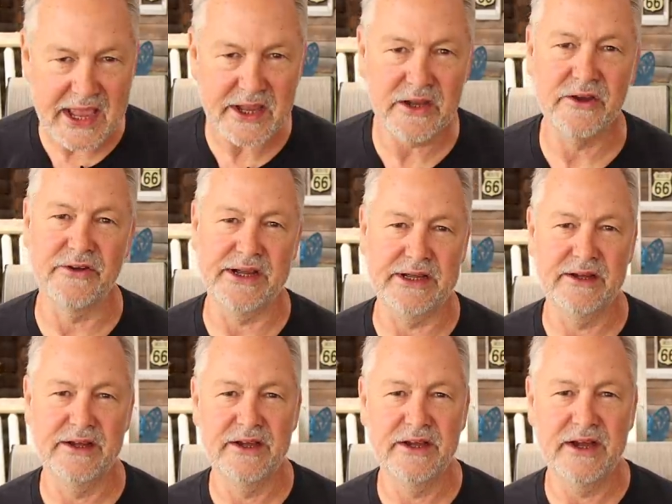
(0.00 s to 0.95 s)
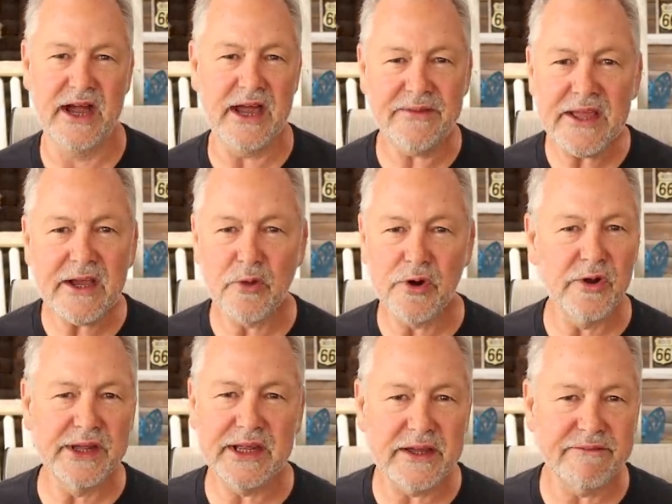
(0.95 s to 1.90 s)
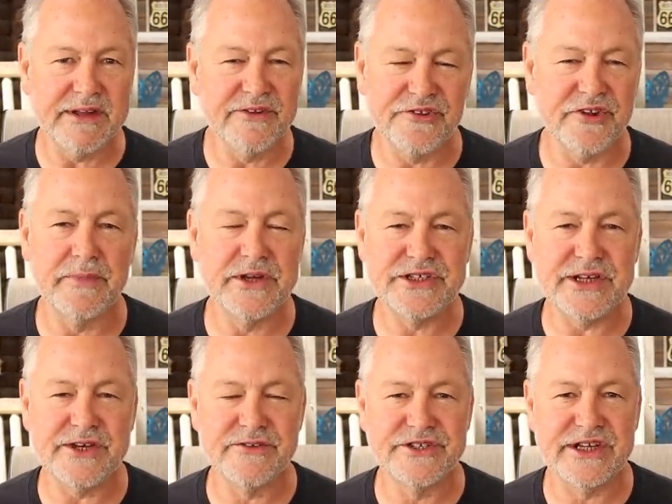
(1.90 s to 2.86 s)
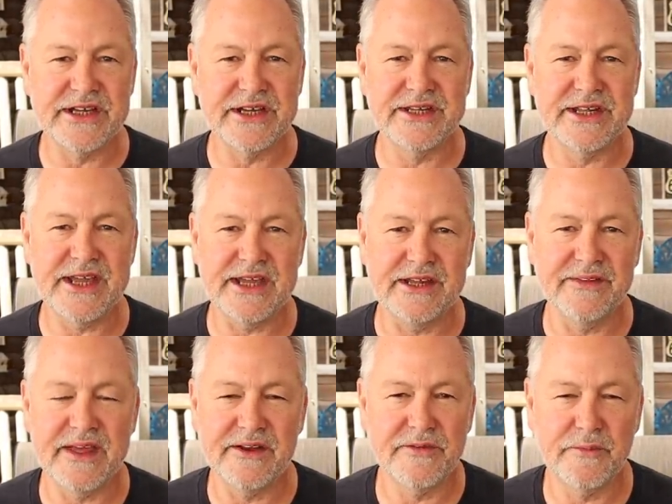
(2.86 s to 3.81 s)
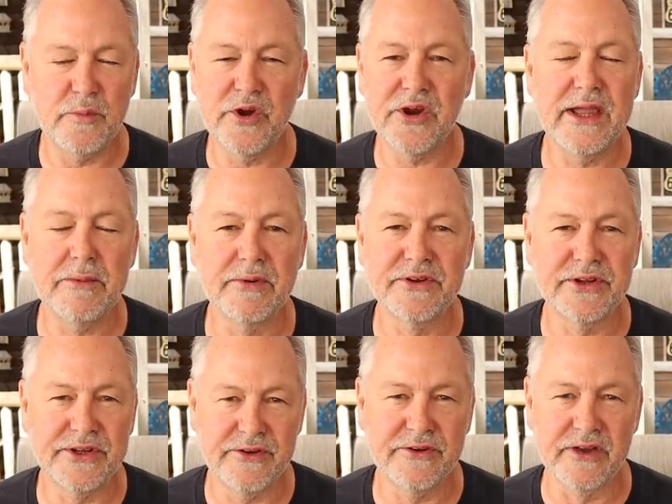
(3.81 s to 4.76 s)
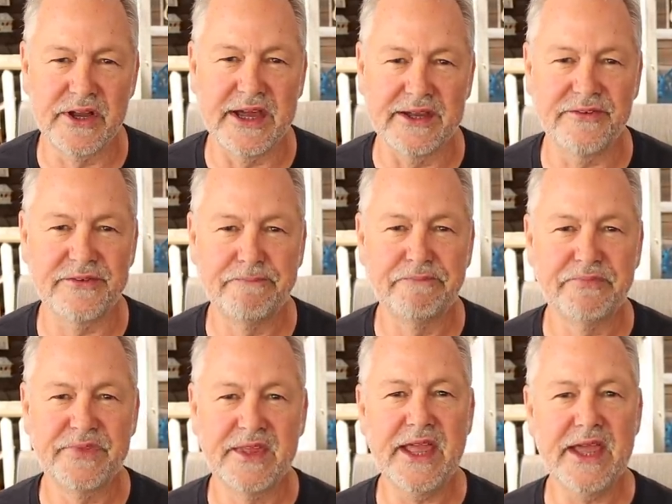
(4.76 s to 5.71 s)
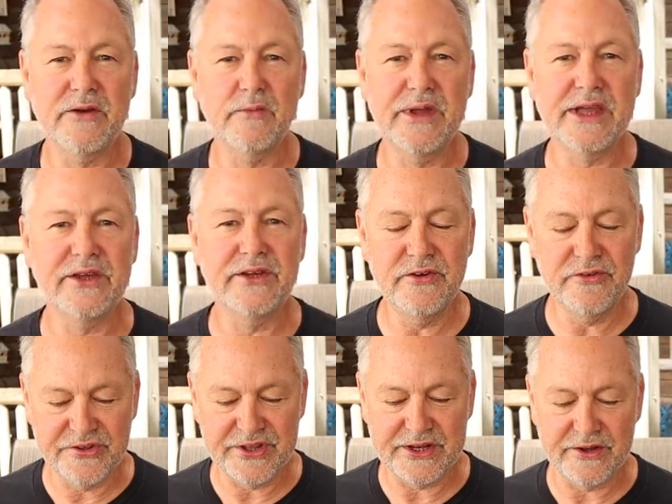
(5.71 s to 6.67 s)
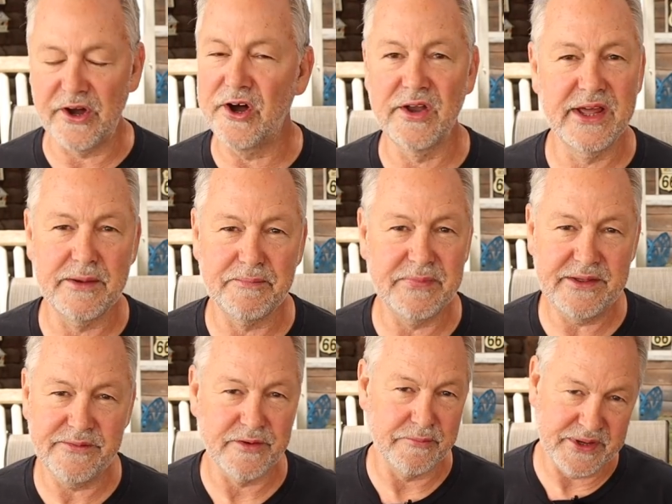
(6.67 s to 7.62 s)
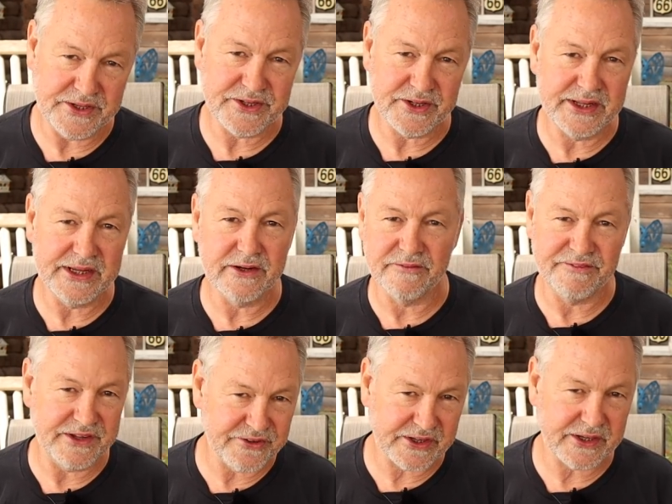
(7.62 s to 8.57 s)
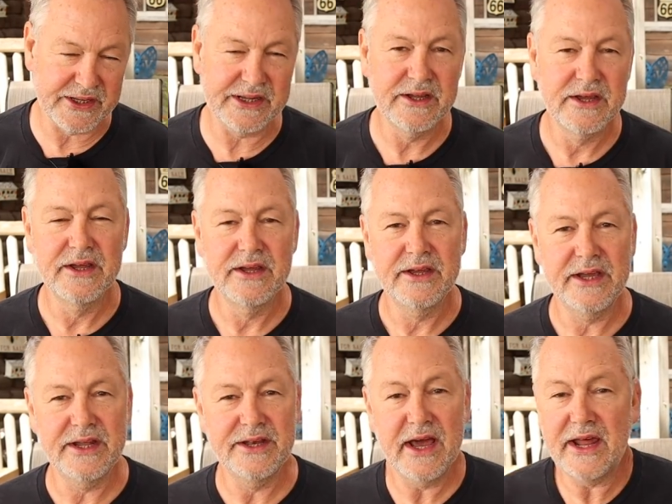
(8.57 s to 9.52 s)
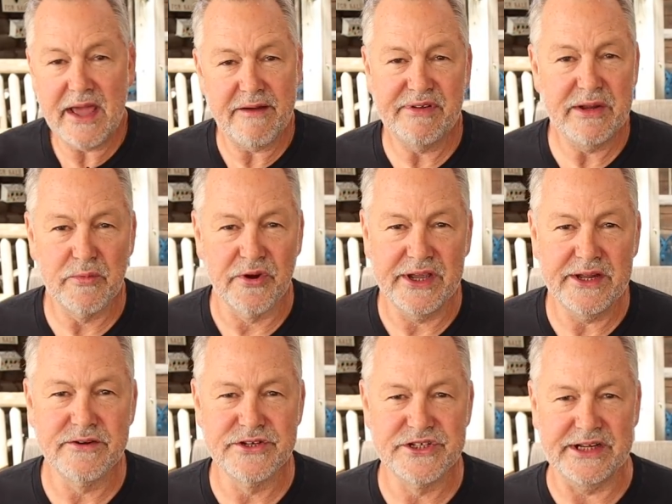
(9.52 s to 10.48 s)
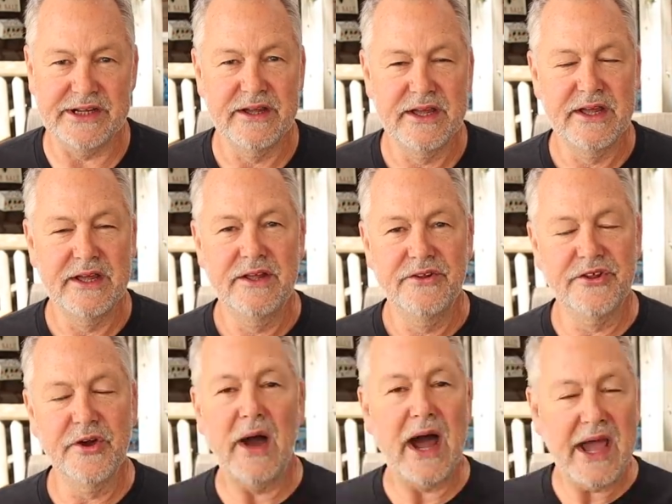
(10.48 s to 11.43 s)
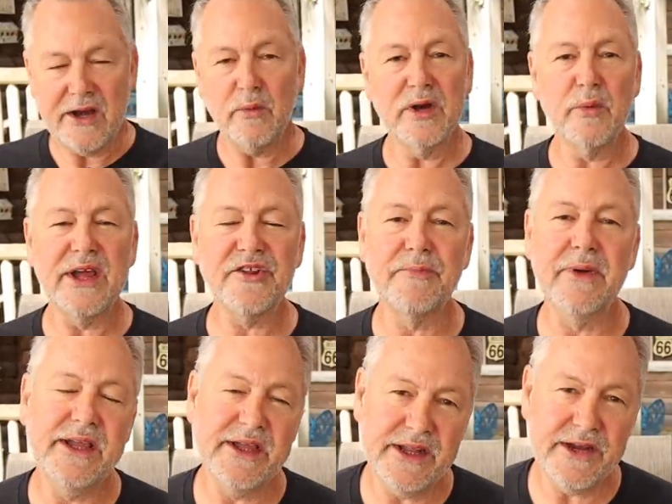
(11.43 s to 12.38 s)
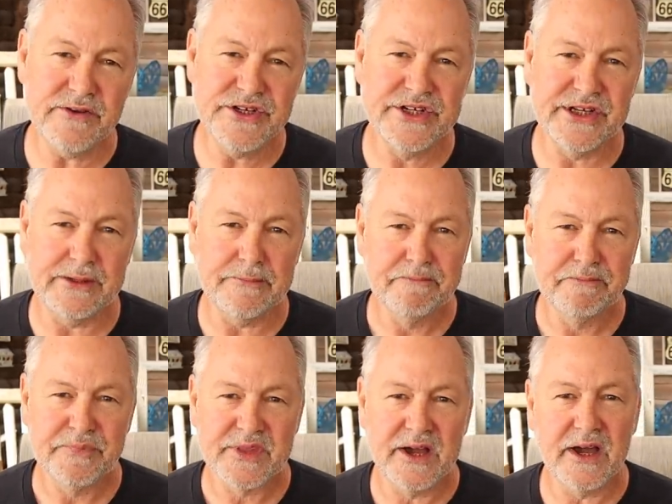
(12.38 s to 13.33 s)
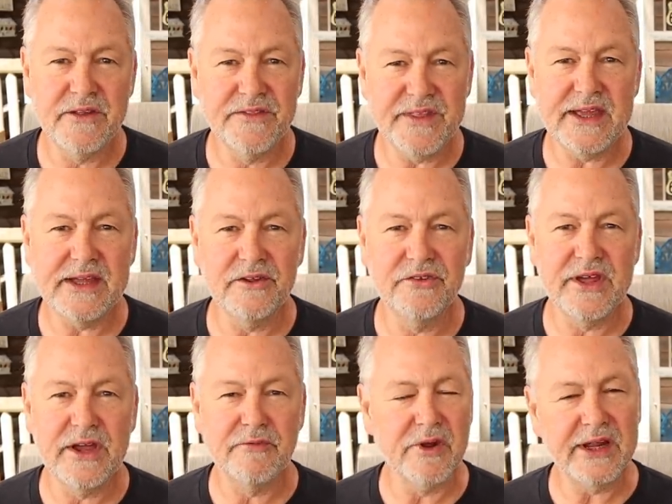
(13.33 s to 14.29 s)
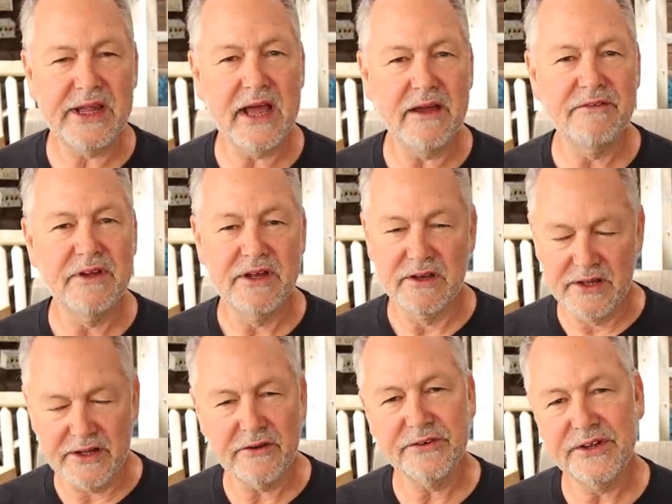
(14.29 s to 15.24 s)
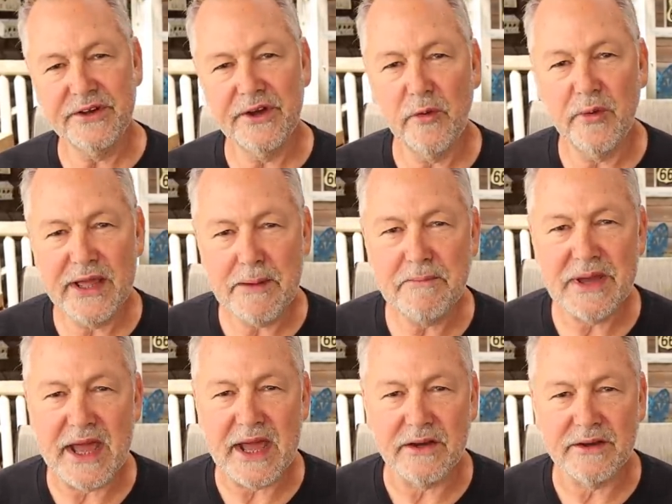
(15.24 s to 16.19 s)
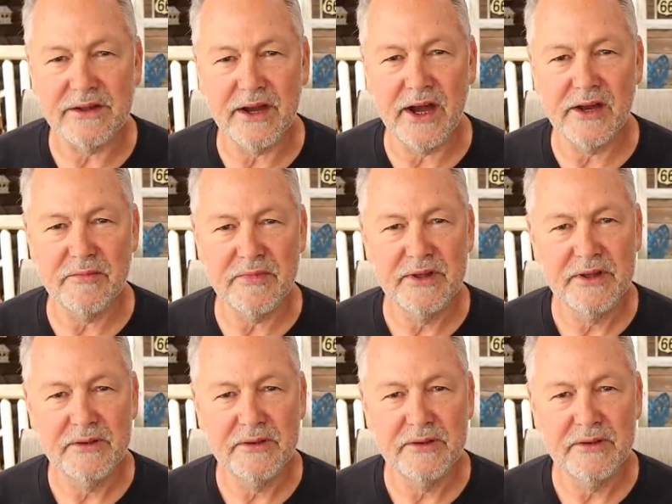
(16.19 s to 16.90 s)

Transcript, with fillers: angry. I think we're only given so much energy a day that we're able to utilize. And we can use it all up either mentally or physically and not have any more energy. So I don't want to waste my energy on things that really have little to no impact on